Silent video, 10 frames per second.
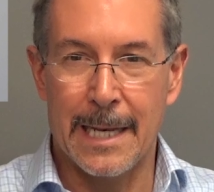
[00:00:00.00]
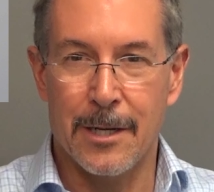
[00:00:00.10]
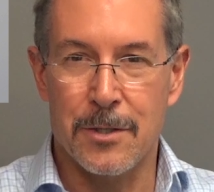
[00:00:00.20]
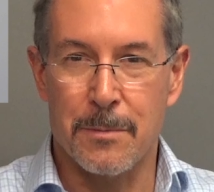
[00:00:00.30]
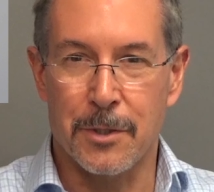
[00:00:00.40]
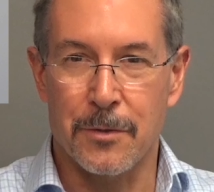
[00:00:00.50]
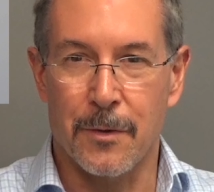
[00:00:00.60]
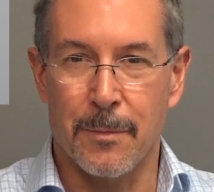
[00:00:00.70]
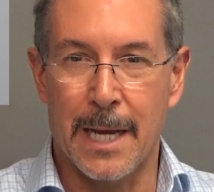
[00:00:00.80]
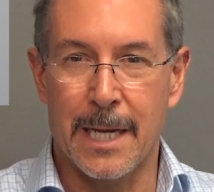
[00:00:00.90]
Here's a picture of
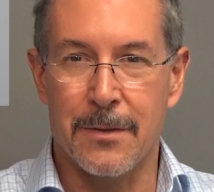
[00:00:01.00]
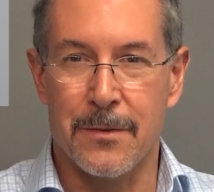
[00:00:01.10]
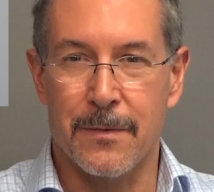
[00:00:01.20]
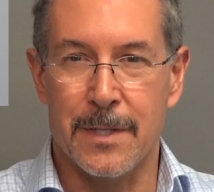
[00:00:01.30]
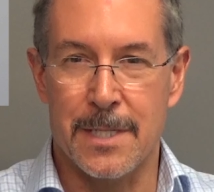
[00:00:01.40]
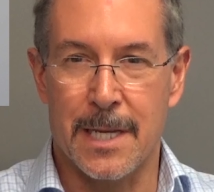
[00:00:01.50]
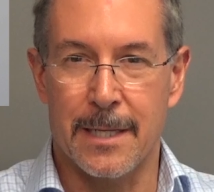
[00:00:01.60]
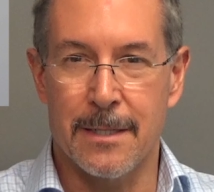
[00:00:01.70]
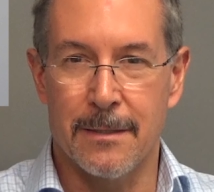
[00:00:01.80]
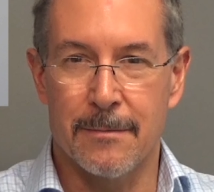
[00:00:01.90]
the back of his
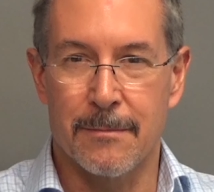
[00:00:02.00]
head.